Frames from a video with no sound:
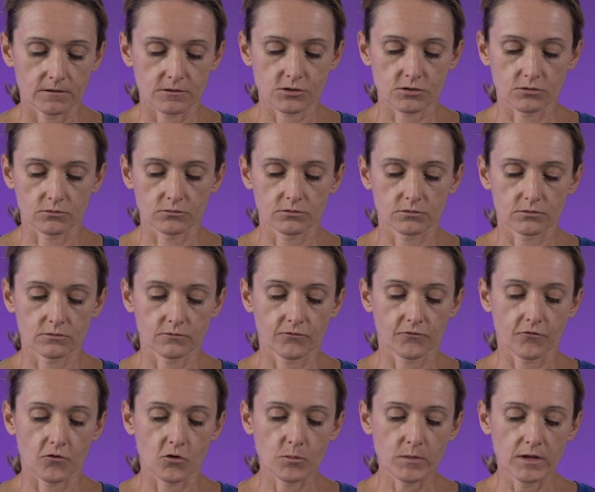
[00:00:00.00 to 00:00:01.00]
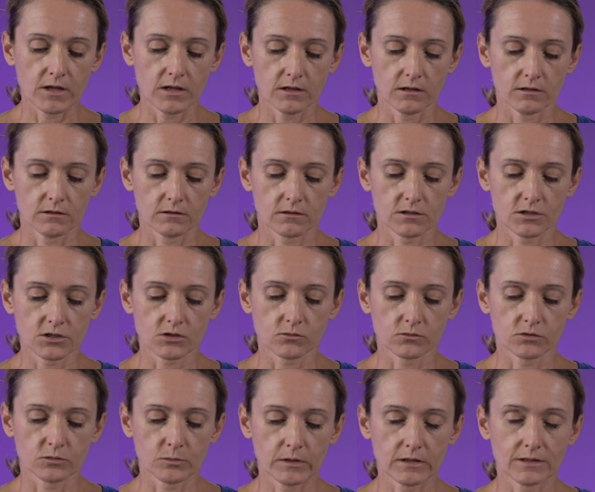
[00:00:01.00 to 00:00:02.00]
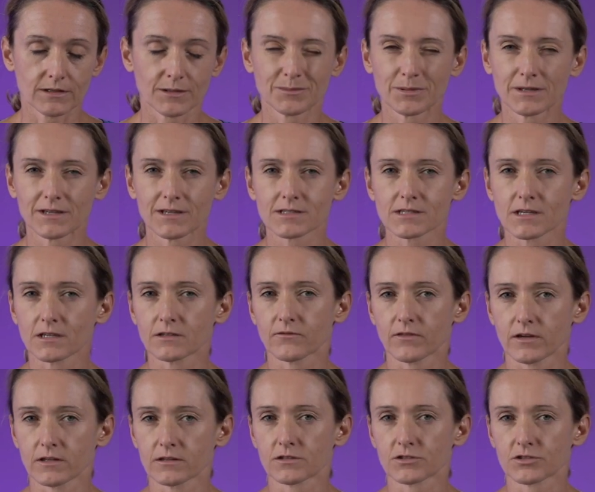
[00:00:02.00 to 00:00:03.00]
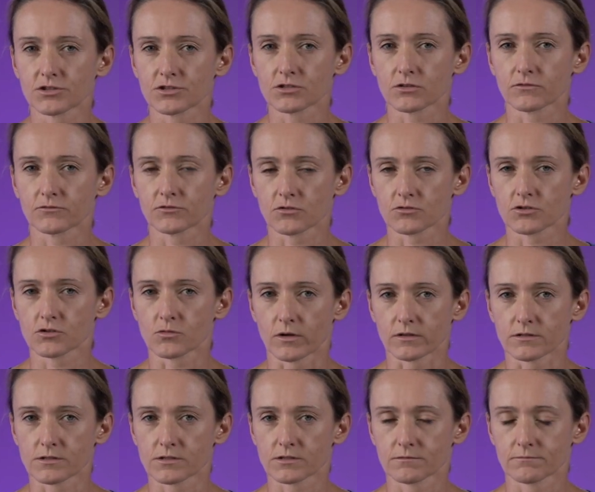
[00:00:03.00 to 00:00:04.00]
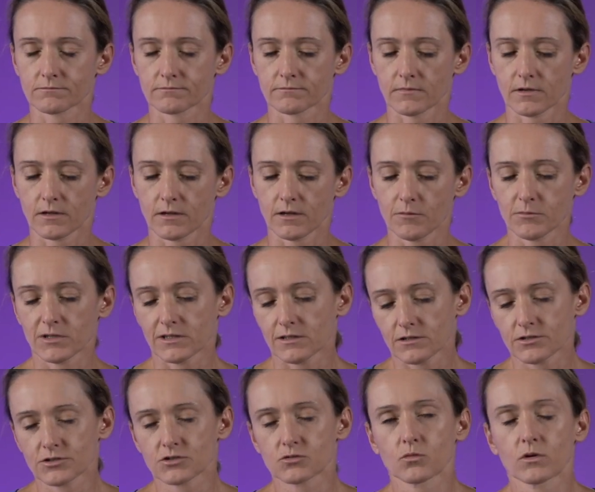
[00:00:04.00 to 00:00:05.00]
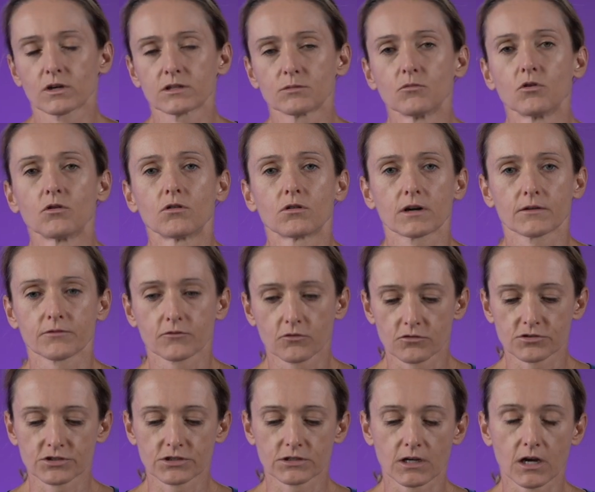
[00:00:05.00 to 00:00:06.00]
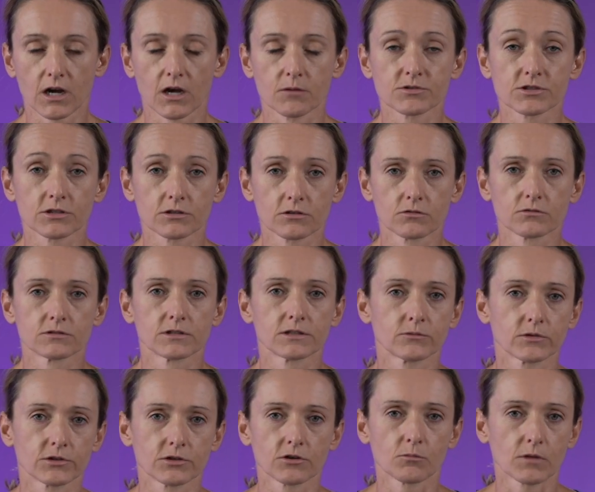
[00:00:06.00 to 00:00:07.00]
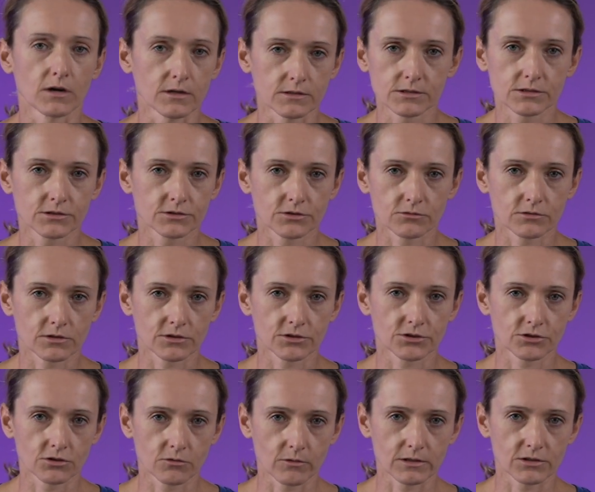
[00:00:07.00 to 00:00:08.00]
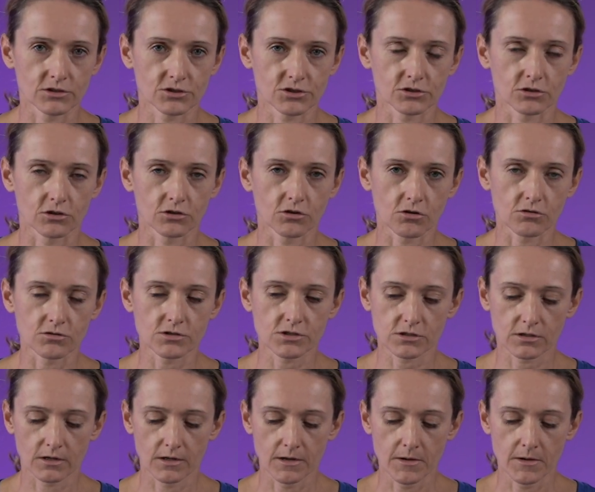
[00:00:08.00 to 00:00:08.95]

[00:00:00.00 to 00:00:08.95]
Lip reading: So for me, this would be the biggest advantages of those ones. I mean, there is one more. Of course, it comes included with your mask, so there is no additional cost.